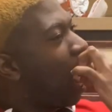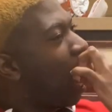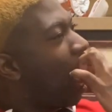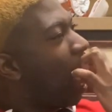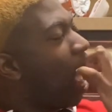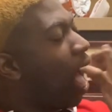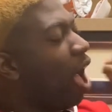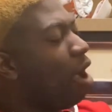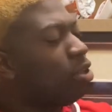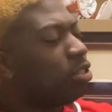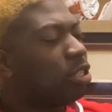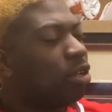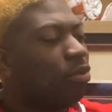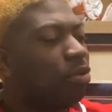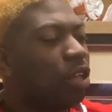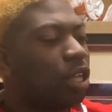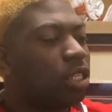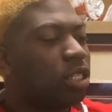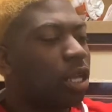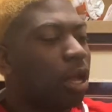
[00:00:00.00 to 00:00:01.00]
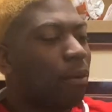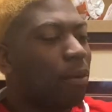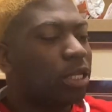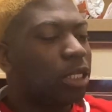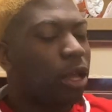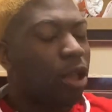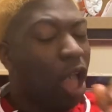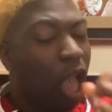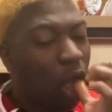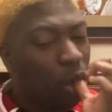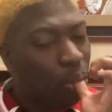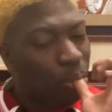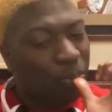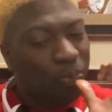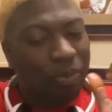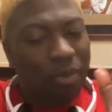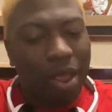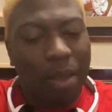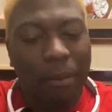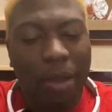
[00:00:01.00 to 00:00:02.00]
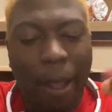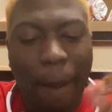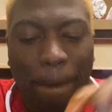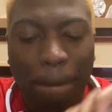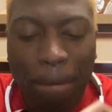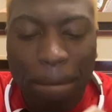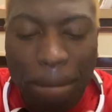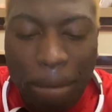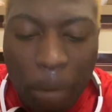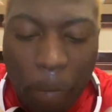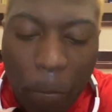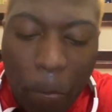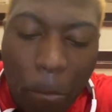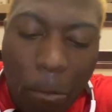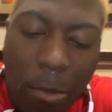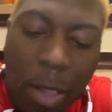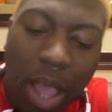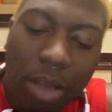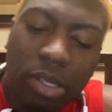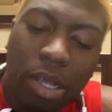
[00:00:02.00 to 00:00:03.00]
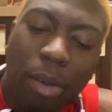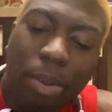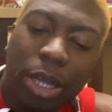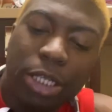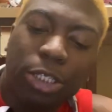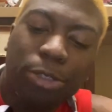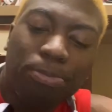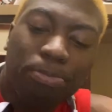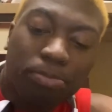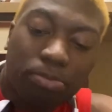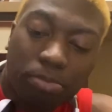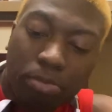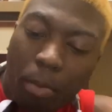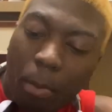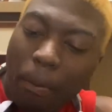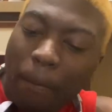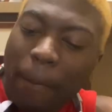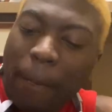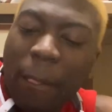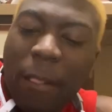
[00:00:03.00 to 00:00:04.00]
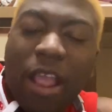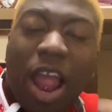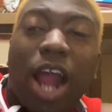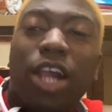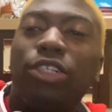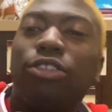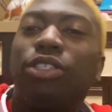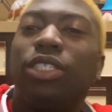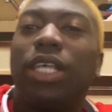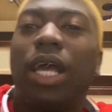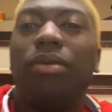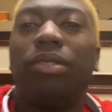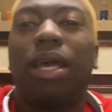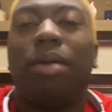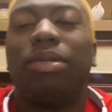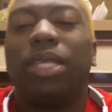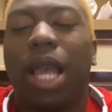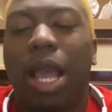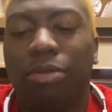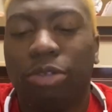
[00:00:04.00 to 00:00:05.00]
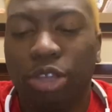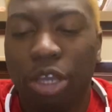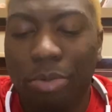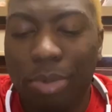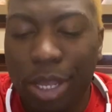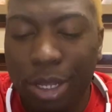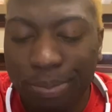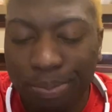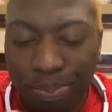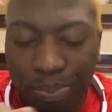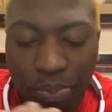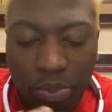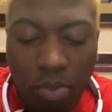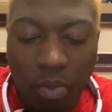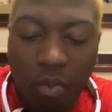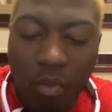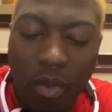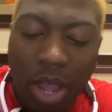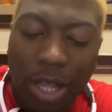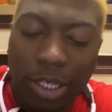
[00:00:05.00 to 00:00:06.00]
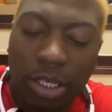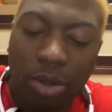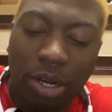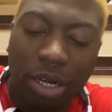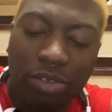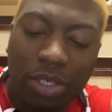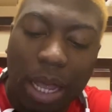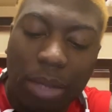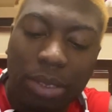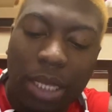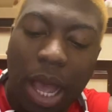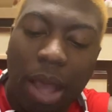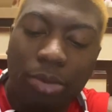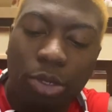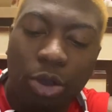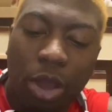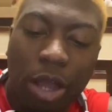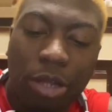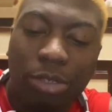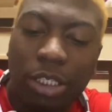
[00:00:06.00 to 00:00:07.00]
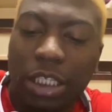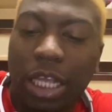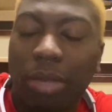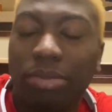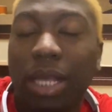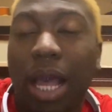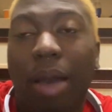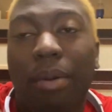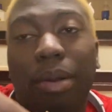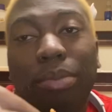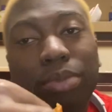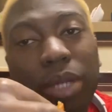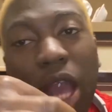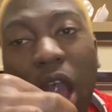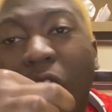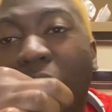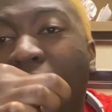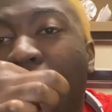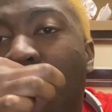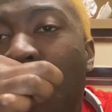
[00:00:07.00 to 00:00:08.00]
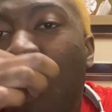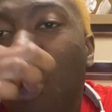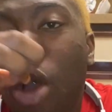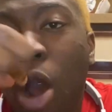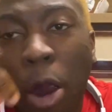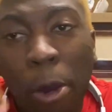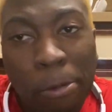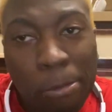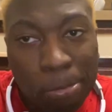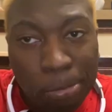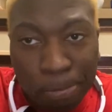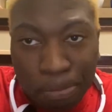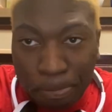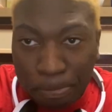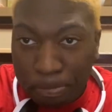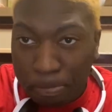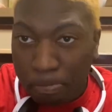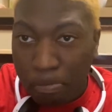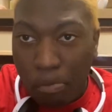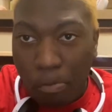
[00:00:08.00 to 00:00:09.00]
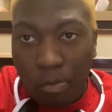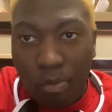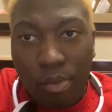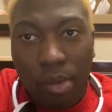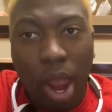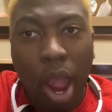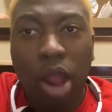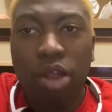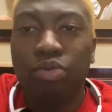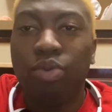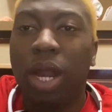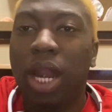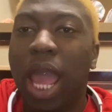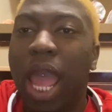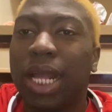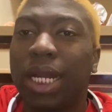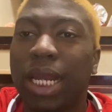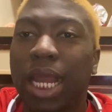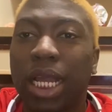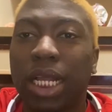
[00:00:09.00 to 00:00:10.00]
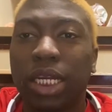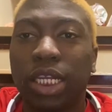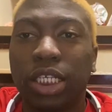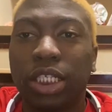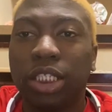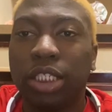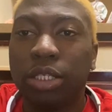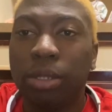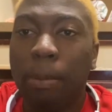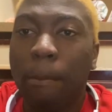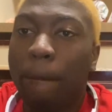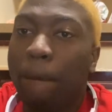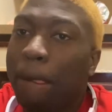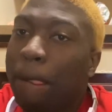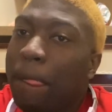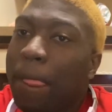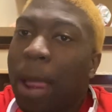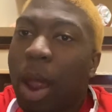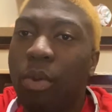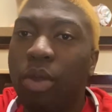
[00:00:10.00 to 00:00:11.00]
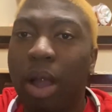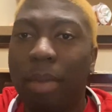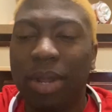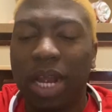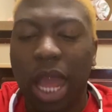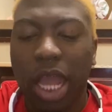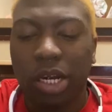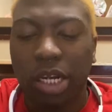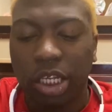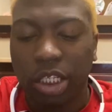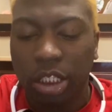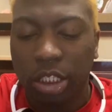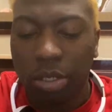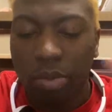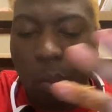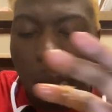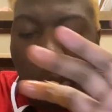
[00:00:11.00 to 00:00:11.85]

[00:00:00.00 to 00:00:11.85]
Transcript: I hate stuff getting stuck in my teeth. But I'm the type of person, I'll give you the same type of time you give me. So whatever type of time you on, this type of time I'm gonna be on. You wanna act lackluster, we're gonna be lackluster.